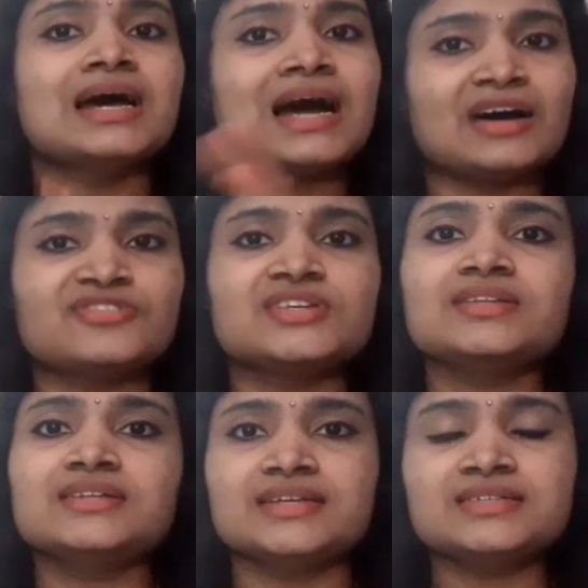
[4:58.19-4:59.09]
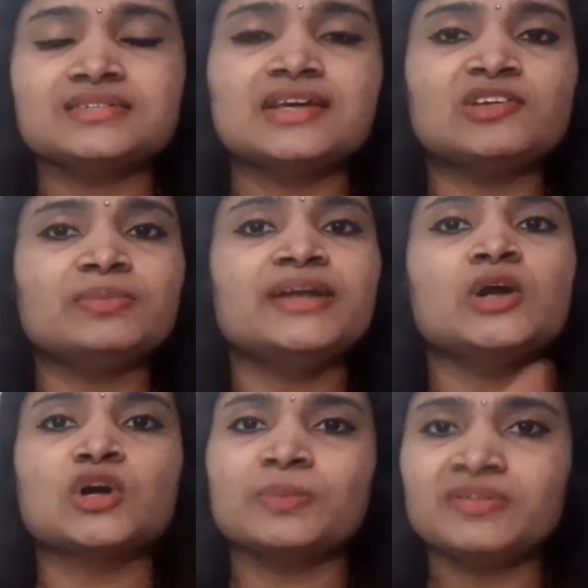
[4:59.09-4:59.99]
After the test, there will be a
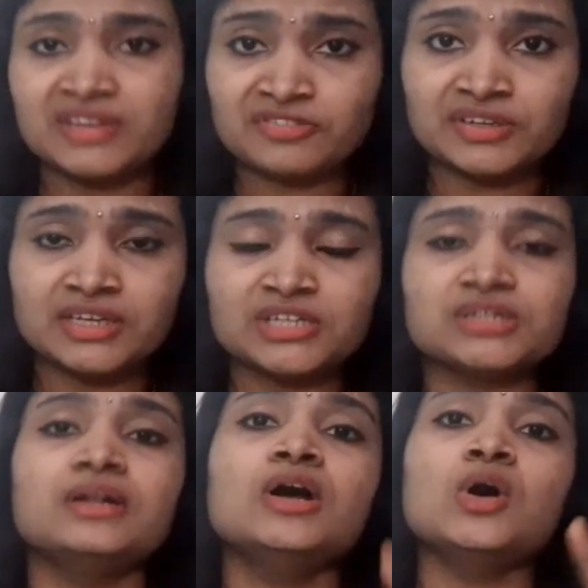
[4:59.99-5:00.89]
document verification.